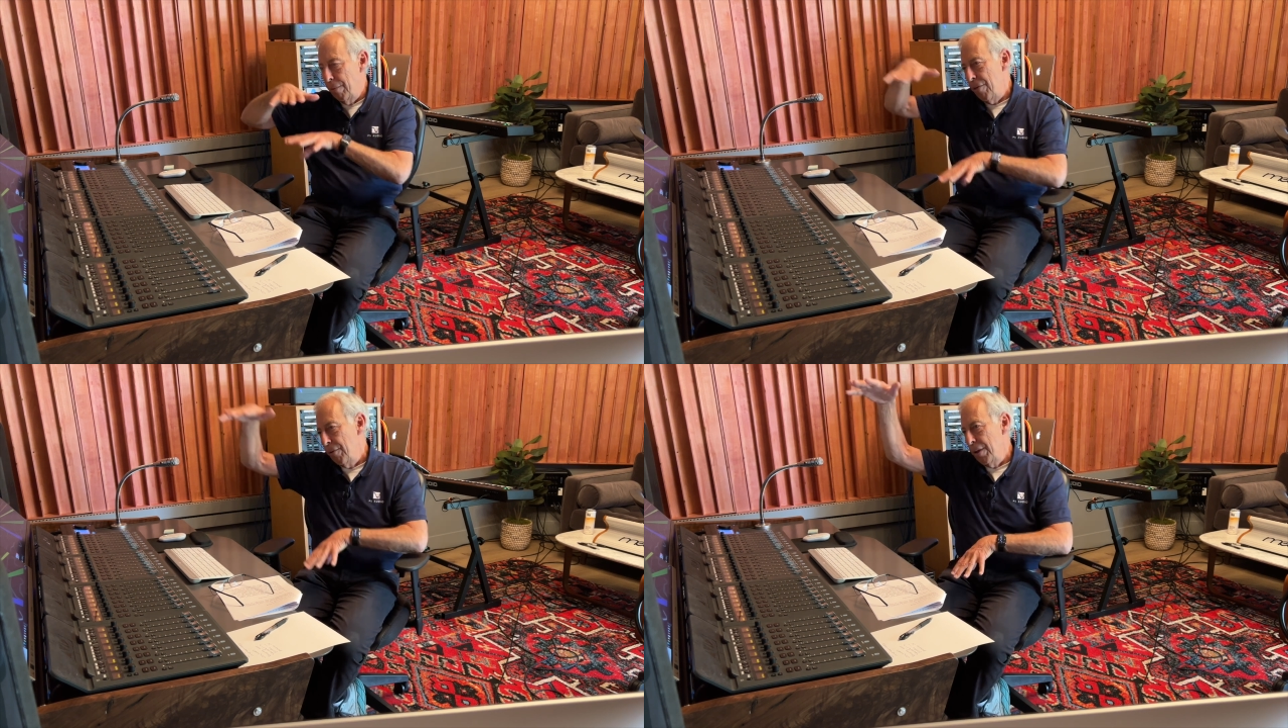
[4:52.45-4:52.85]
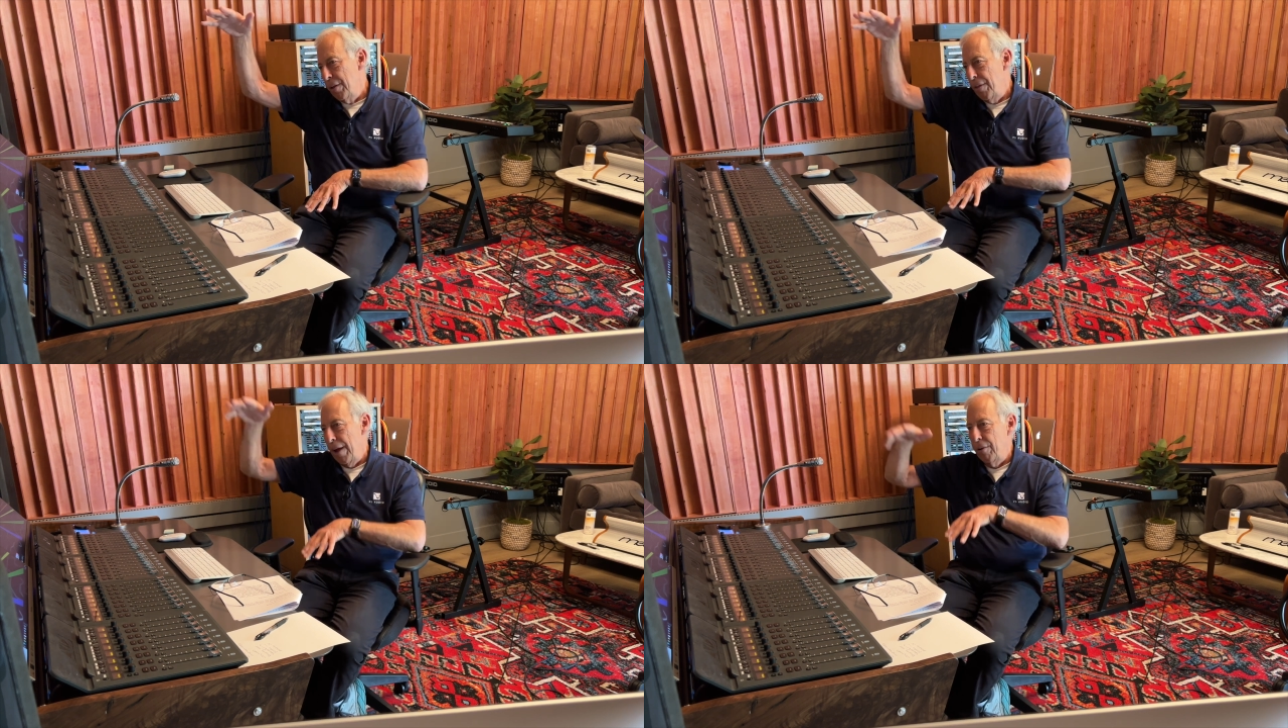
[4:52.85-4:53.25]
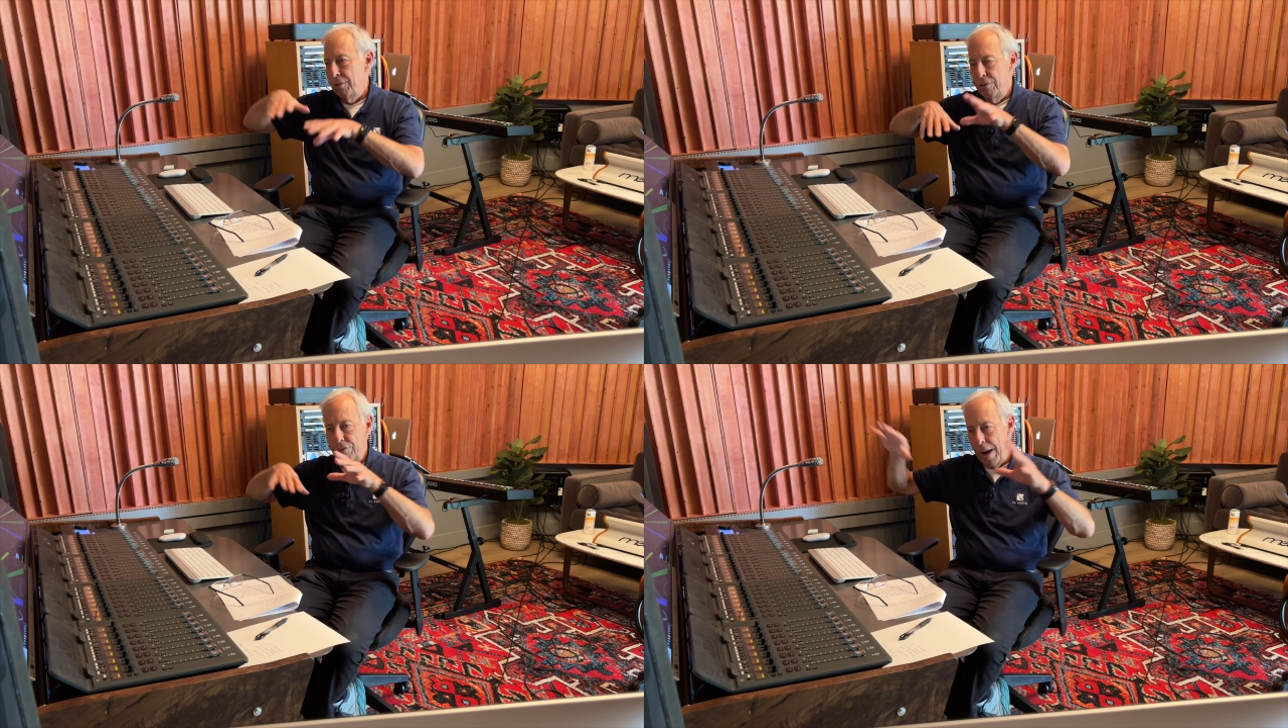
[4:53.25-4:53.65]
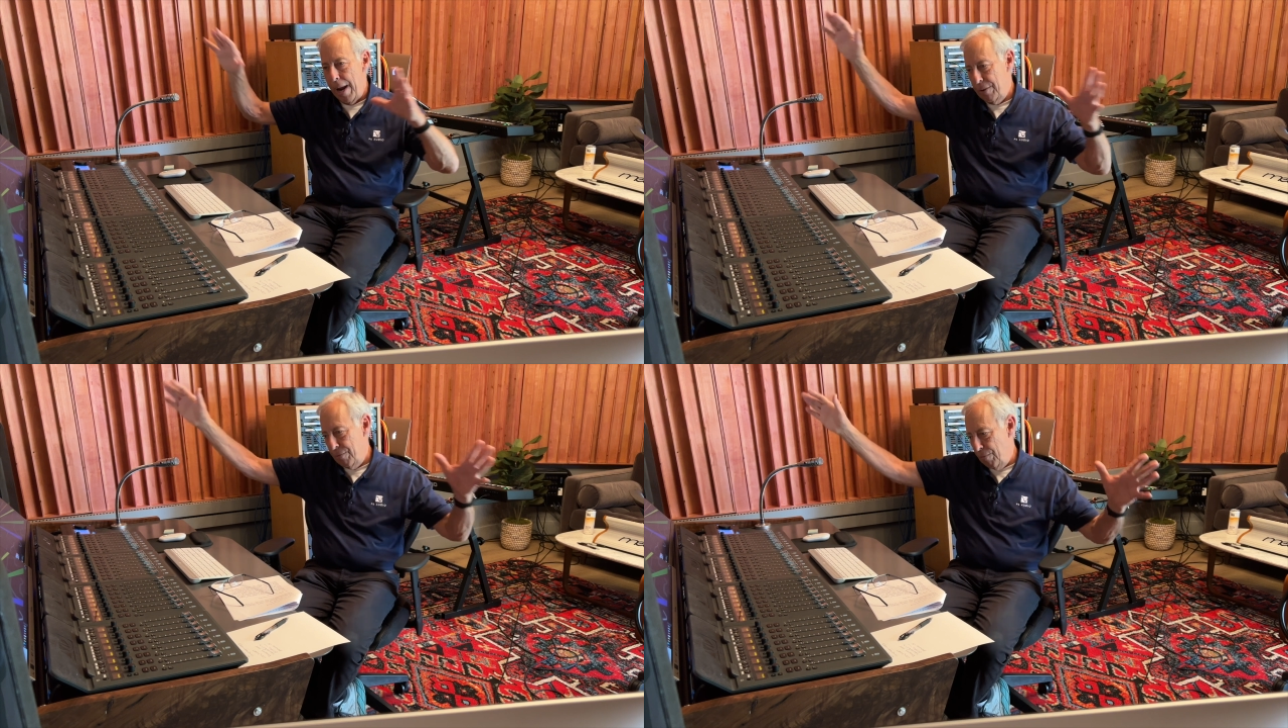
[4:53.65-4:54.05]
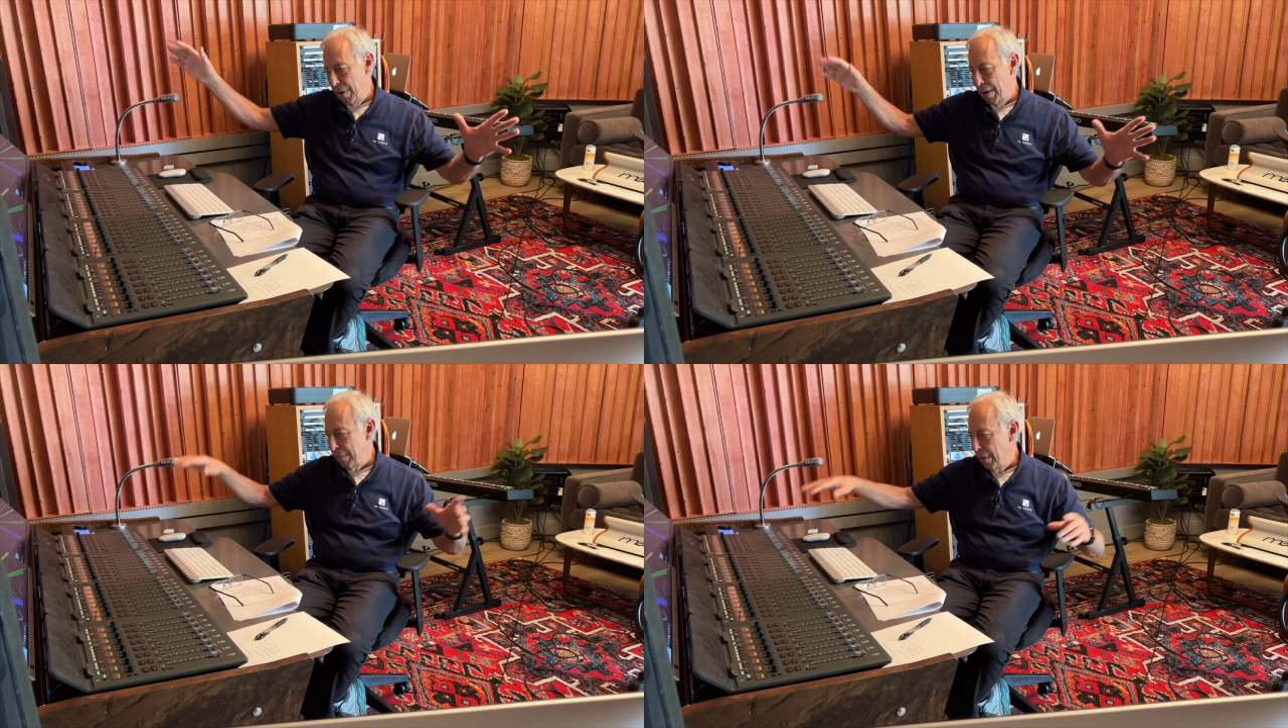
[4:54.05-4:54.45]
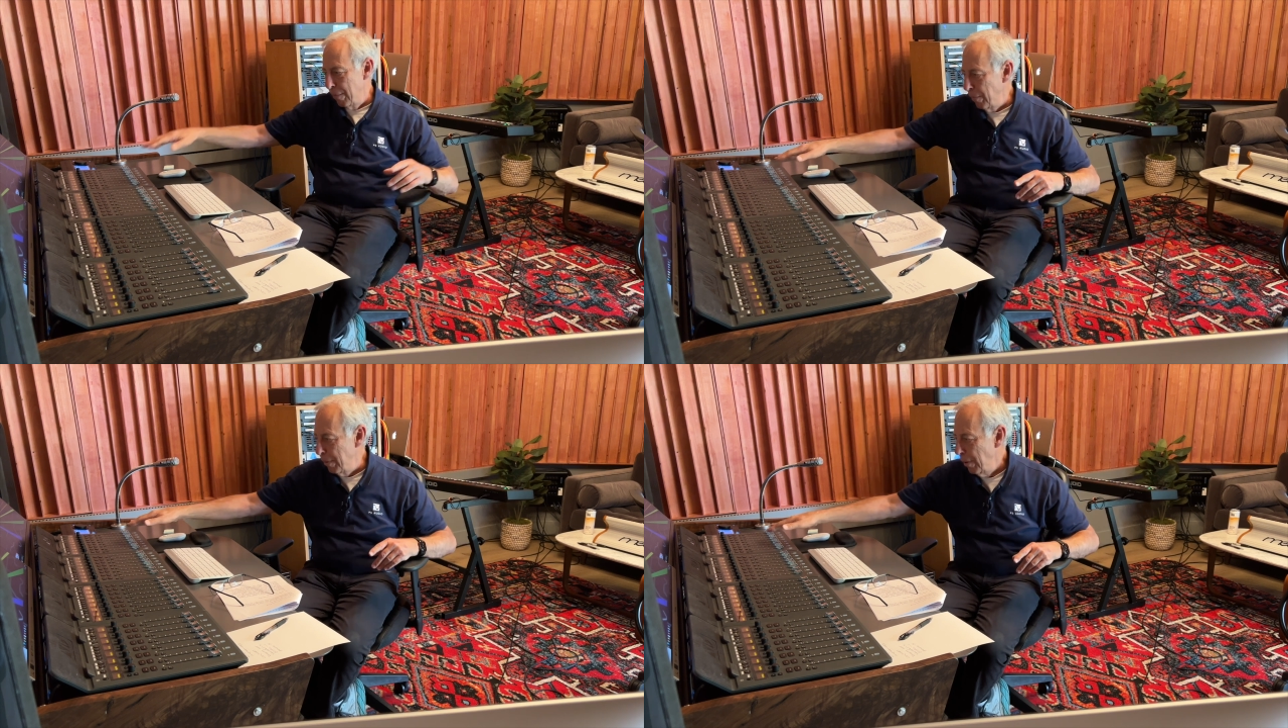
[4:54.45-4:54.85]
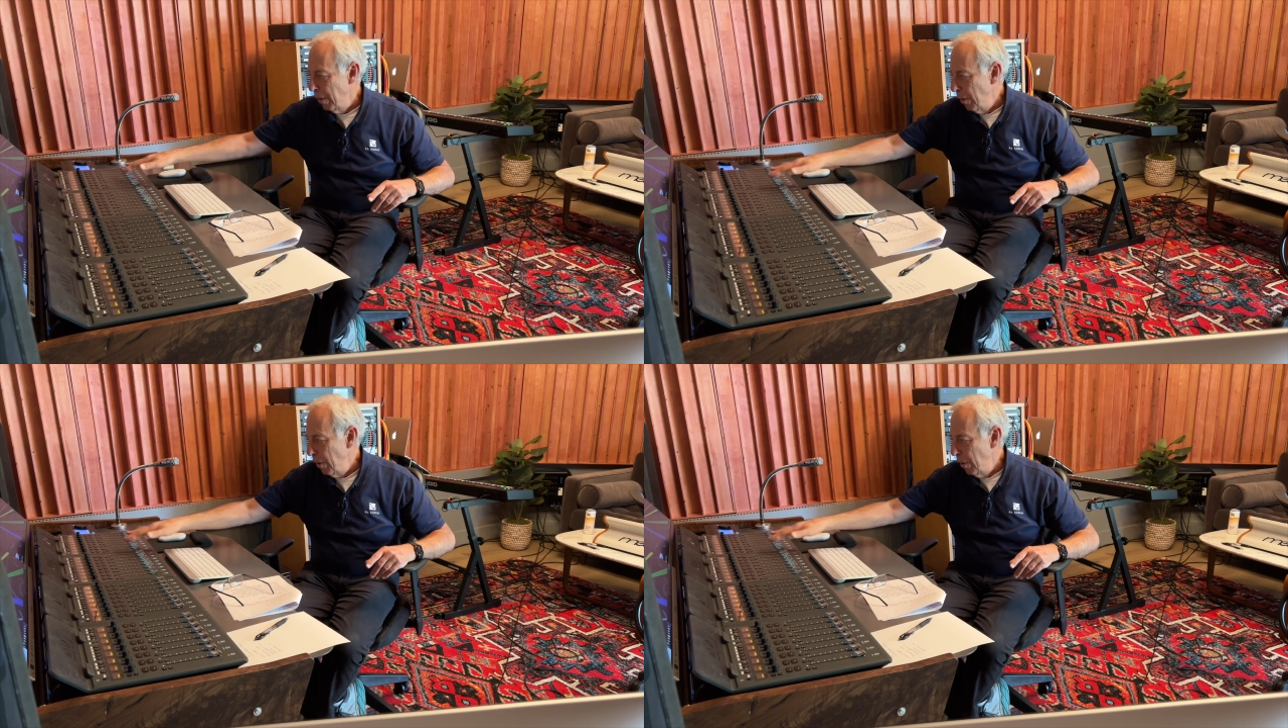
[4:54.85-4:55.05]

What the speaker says: 30,000 tracks, whatever, and